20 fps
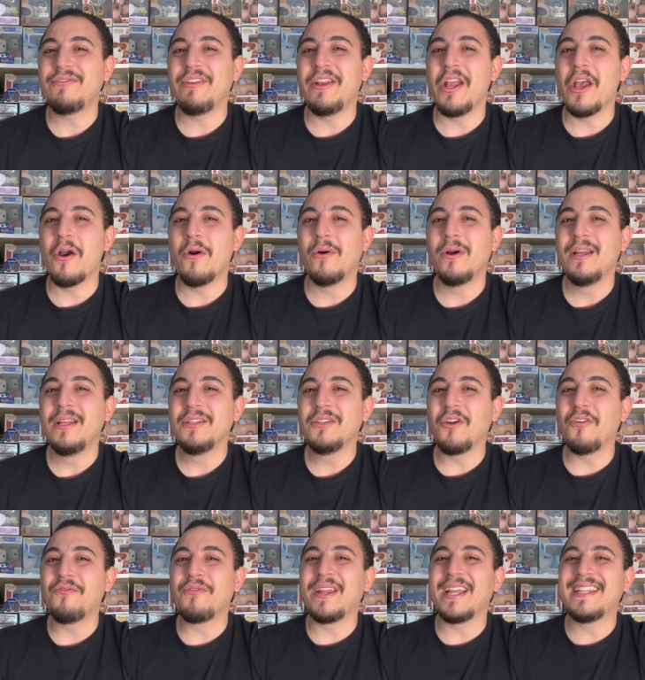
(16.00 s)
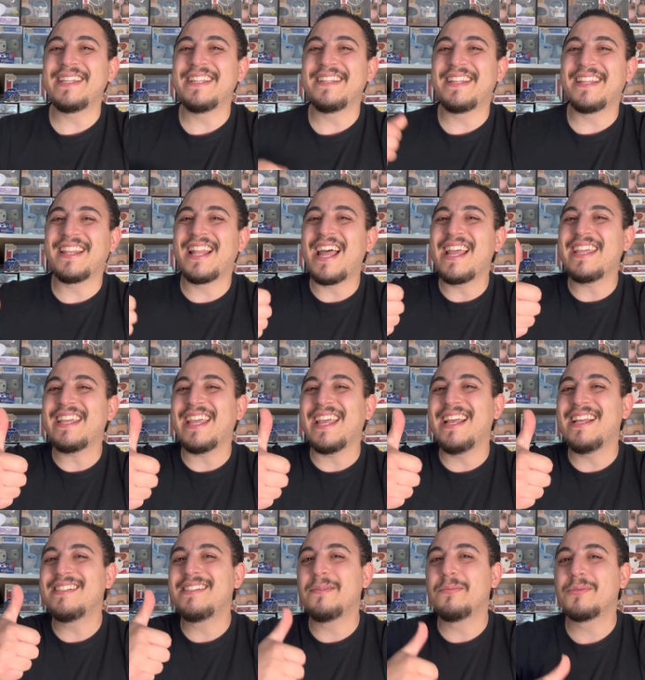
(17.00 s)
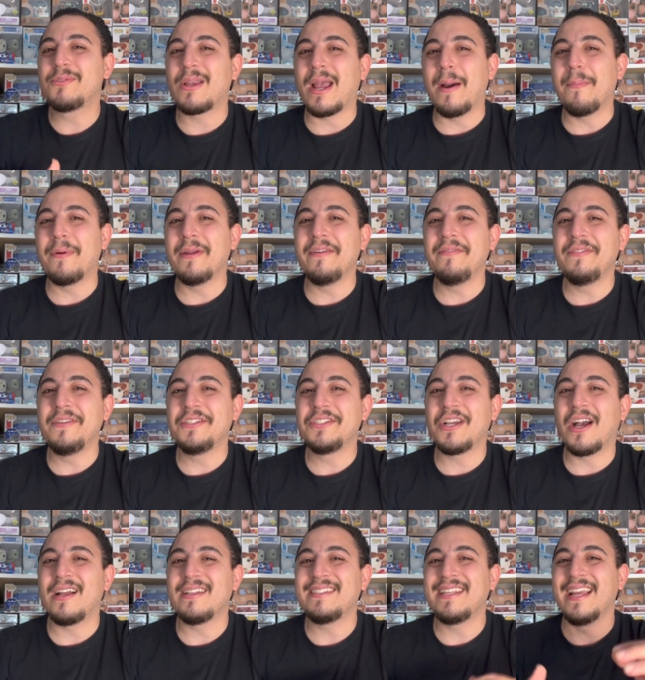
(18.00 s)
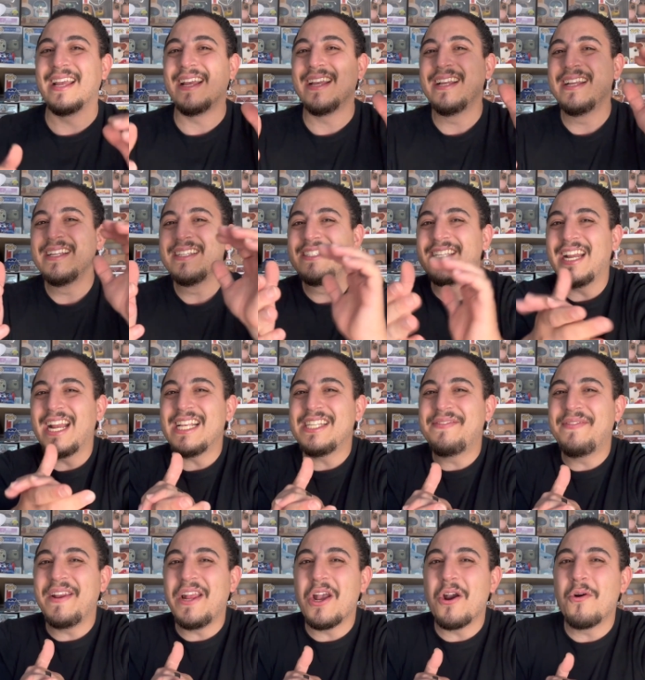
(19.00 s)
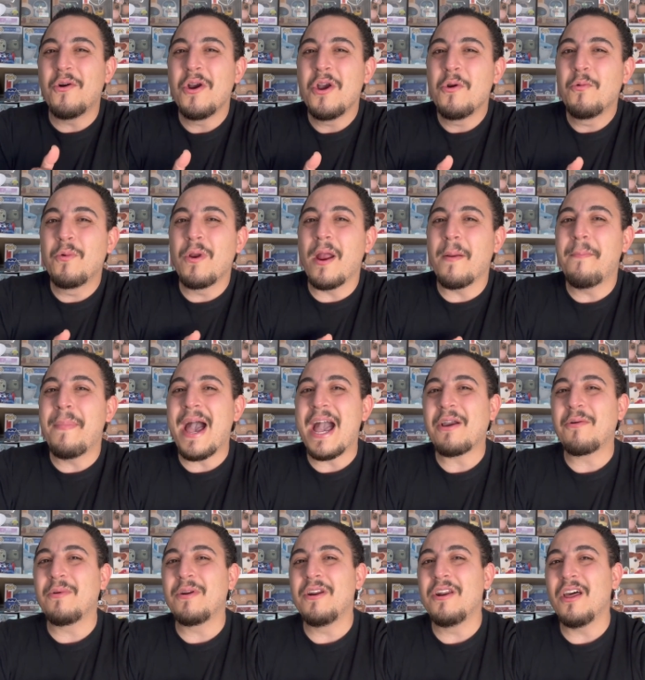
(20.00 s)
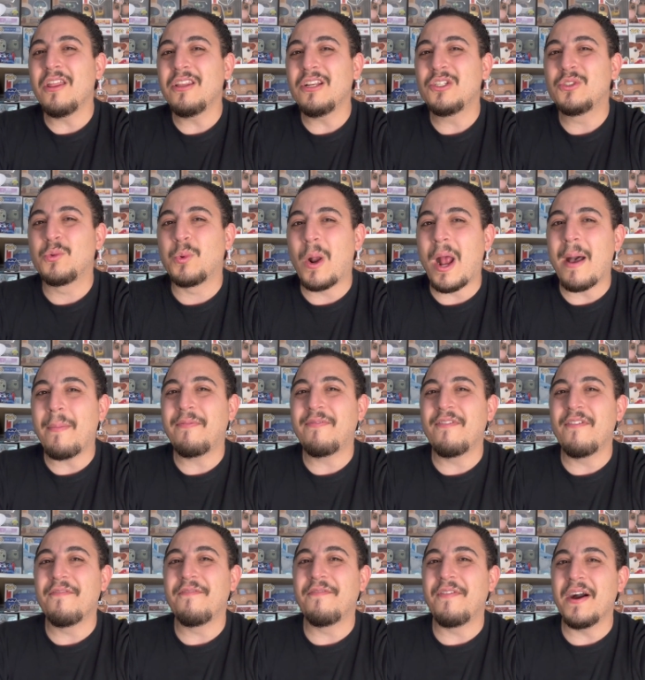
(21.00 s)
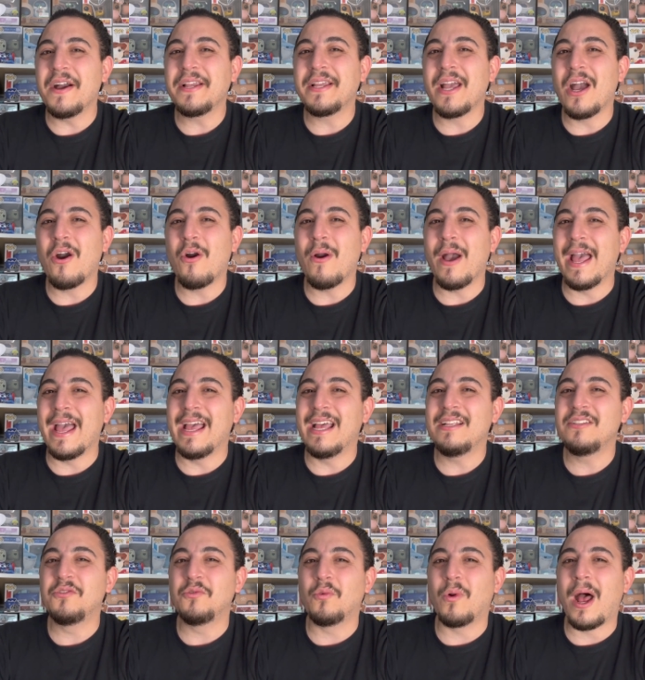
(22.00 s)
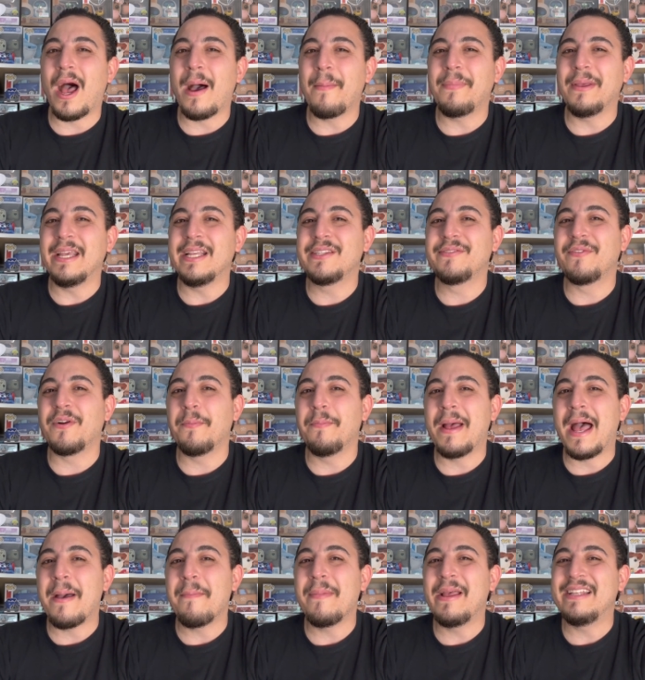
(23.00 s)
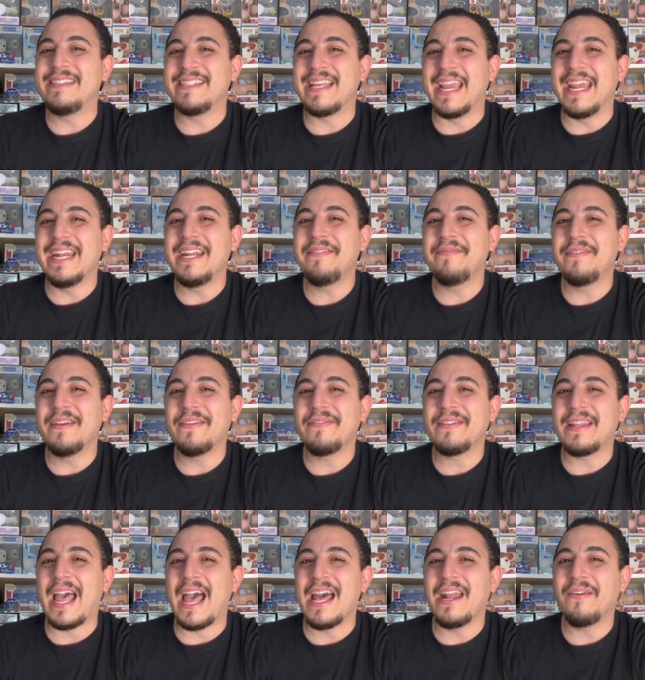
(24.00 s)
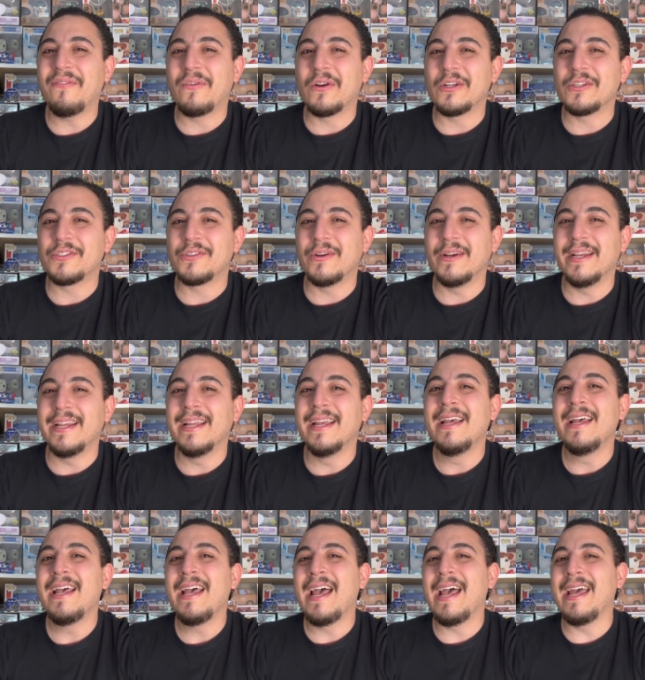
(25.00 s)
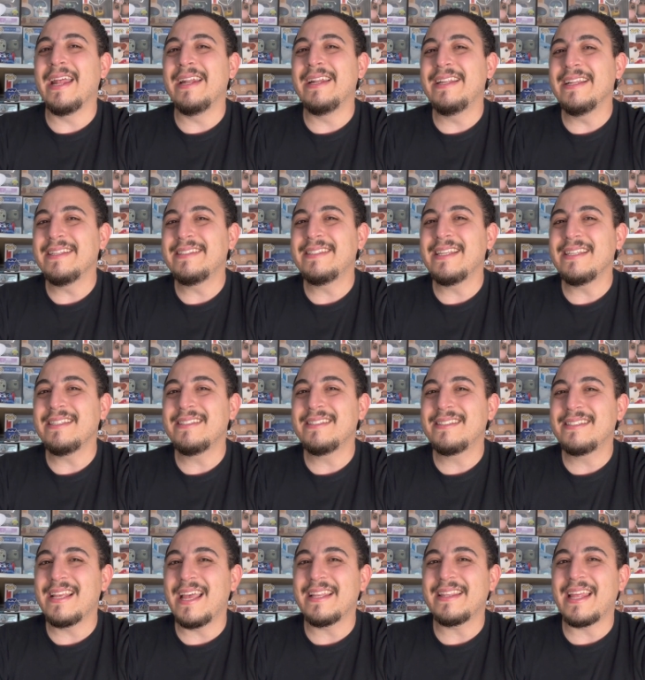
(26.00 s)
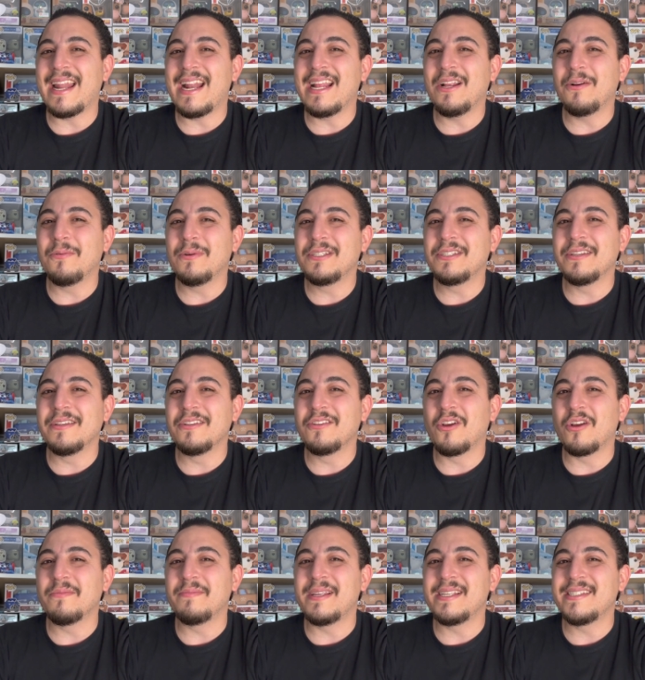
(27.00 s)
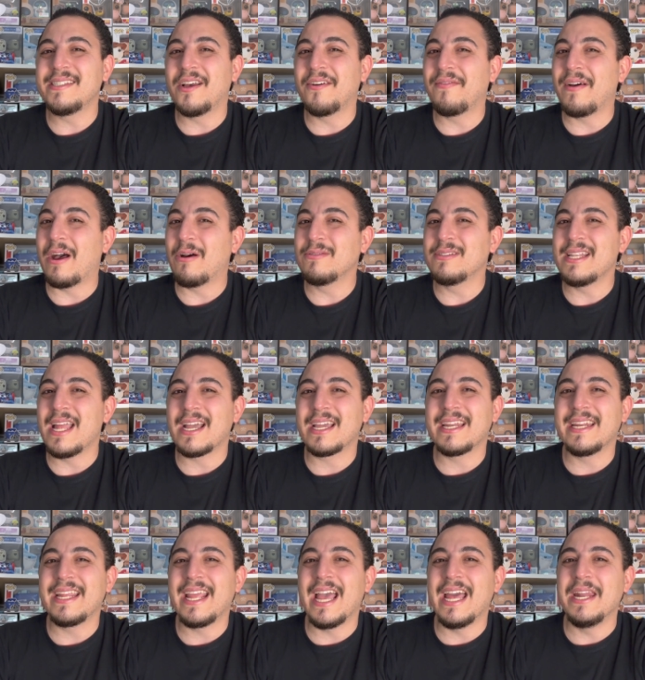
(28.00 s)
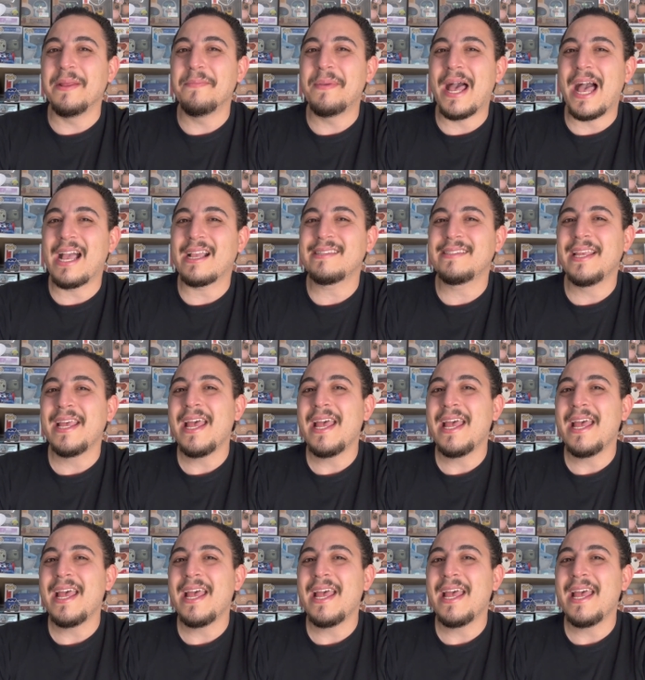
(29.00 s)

video. Don't forget to hit the like and subscribe button for future content. Today's video, we are back with another drop from Funko and Drop. It's for Batman's eighty-fifth anniversary. And this is a set that I originally told myself I was not going to get any packs.